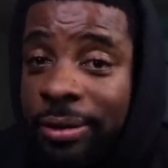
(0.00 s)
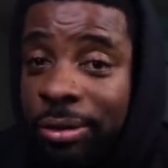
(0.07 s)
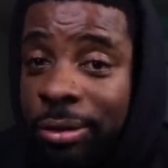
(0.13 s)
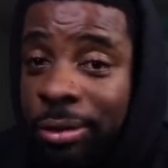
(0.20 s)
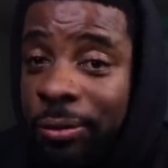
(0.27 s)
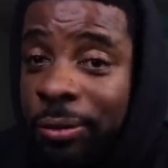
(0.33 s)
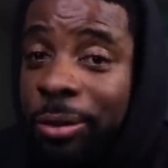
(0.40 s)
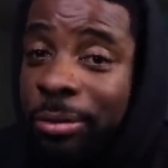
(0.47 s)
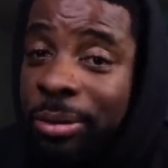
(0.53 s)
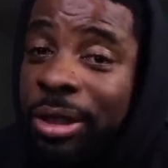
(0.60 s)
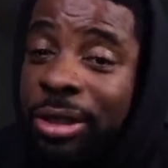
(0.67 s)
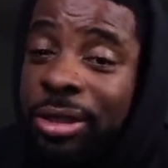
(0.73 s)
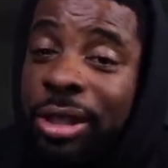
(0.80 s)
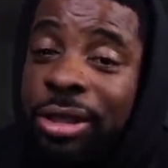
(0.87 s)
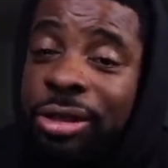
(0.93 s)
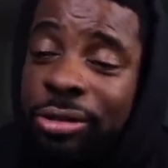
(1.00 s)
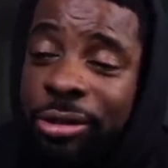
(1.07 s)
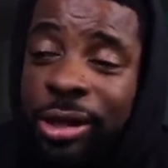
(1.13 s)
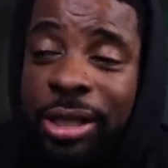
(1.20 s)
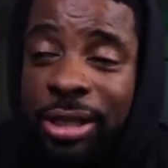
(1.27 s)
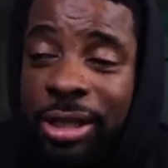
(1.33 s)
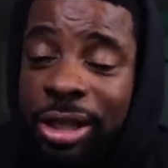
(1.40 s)
You feel me? It's
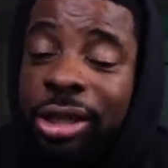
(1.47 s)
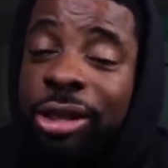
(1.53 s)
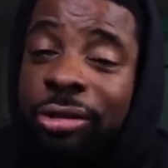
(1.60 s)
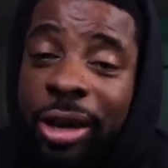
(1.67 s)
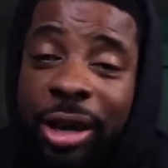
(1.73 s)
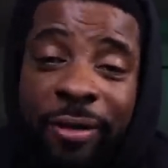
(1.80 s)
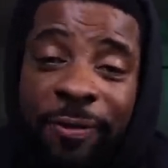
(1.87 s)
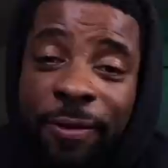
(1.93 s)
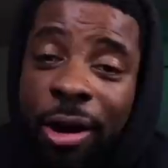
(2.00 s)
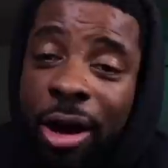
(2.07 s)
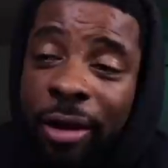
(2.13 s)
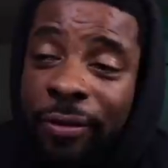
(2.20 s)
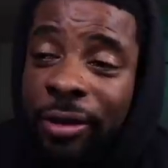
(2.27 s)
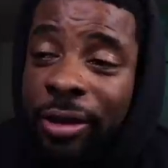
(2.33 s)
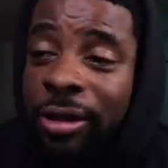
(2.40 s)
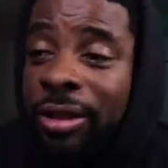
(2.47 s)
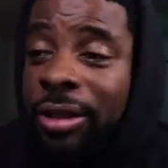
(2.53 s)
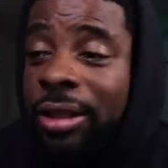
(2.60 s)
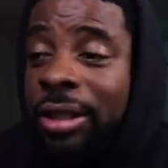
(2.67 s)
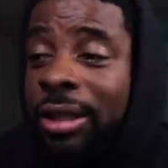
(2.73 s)
crazy. Your grandfather